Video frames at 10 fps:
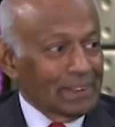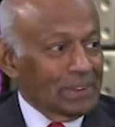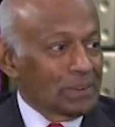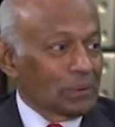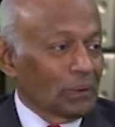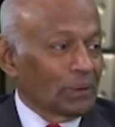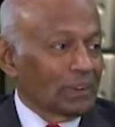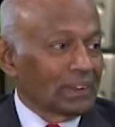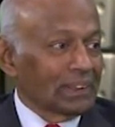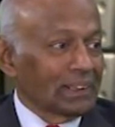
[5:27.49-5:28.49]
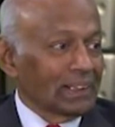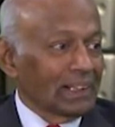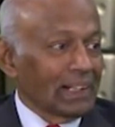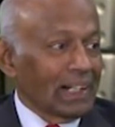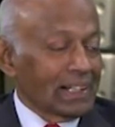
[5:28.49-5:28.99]
So
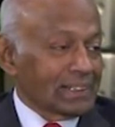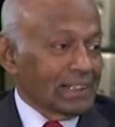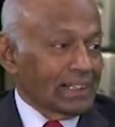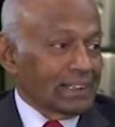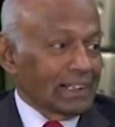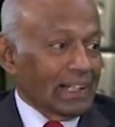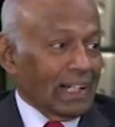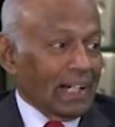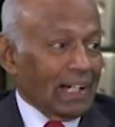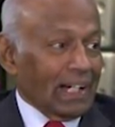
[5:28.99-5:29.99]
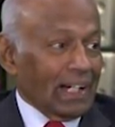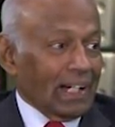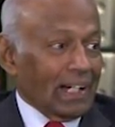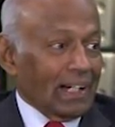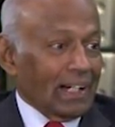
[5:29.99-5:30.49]
I said,
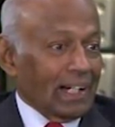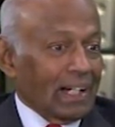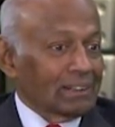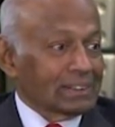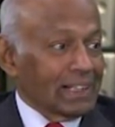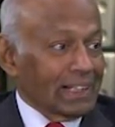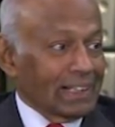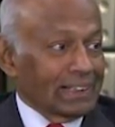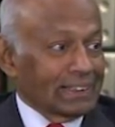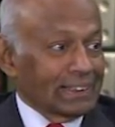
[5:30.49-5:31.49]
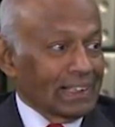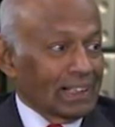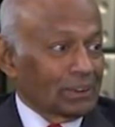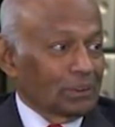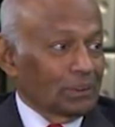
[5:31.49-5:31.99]
I'll take it,
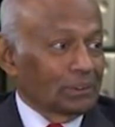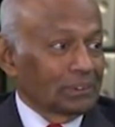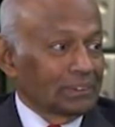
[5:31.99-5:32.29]
I'll go.